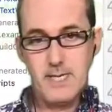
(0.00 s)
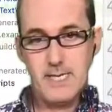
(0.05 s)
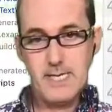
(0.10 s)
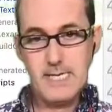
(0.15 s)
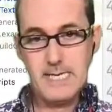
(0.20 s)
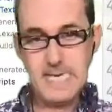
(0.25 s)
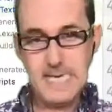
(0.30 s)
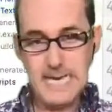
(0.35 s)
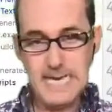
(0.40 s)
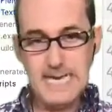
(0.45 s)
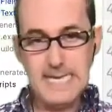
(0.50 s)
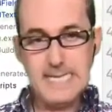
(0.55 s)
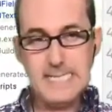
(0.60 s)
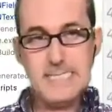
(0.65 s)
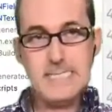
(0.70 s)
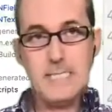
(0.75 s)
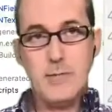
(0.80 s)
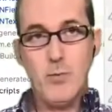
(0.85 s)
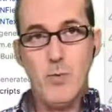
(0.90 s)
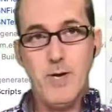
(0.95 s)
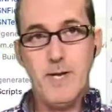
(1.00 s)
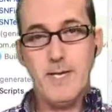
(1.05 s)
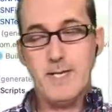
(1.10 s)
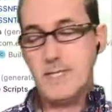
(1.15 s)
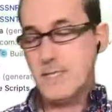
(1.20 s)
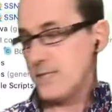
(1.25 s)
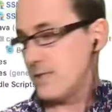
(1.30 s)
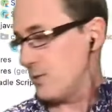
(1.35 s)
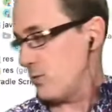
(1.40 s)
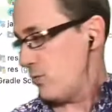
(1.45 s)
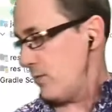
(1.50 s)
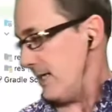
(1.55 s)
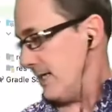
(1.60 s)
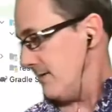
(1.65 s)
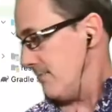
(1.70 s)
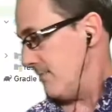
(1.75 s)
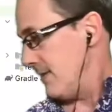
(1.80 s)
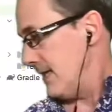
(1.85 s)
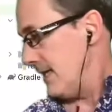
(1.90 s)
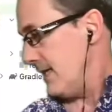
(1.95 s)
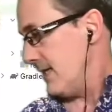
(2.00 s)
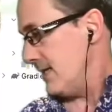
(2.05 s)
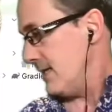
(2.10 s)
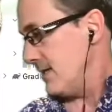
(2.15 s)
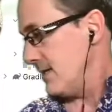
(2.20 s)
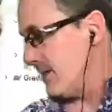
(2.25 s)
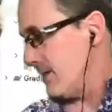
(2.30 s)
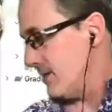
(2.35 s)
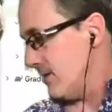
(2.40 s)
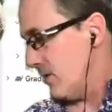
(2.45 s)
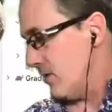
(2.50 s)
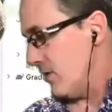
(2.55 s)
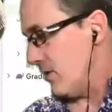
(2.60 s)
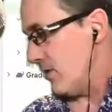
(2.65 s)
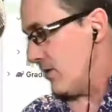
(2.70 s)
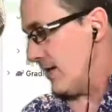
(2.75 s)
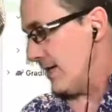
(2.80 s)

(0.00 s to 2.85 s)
in case you want to tweet me, or I